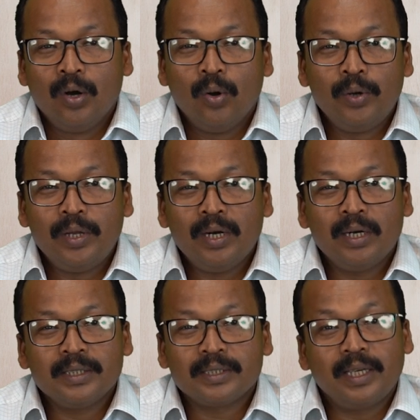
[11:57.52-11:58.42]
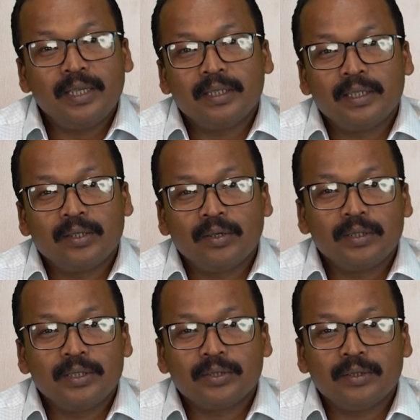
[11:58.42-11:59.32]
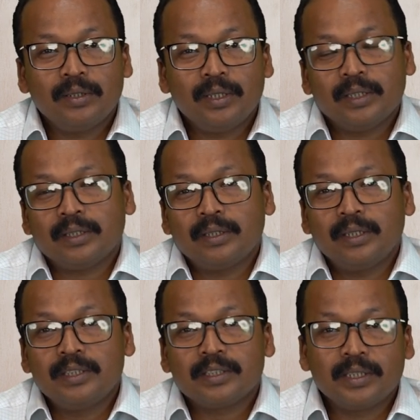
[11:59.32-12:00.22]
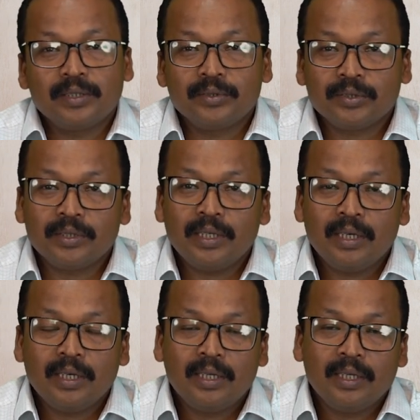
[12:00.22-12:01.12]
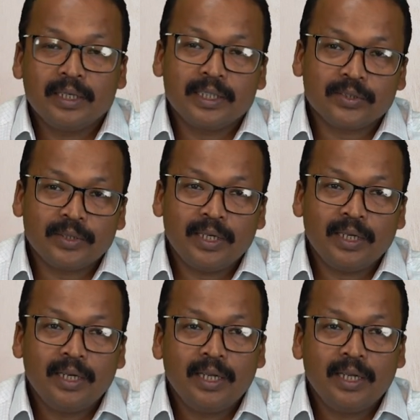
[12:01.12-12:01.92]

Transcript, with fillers: OER has gained recognition at institutional, national,